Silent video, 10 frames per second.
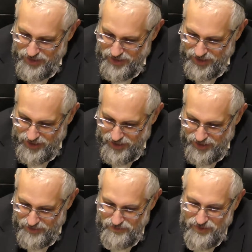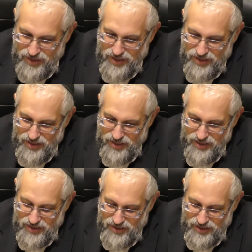Hasidim,
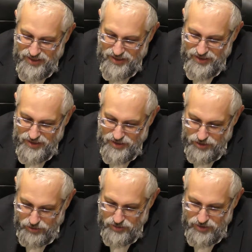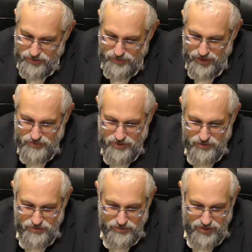they chose sometimes
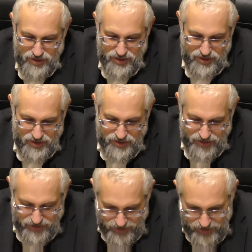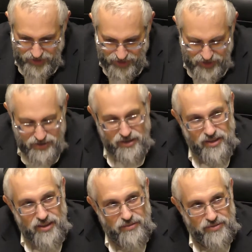to
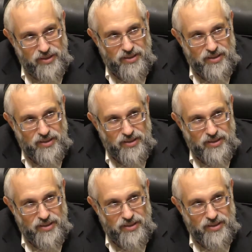intentionally afflict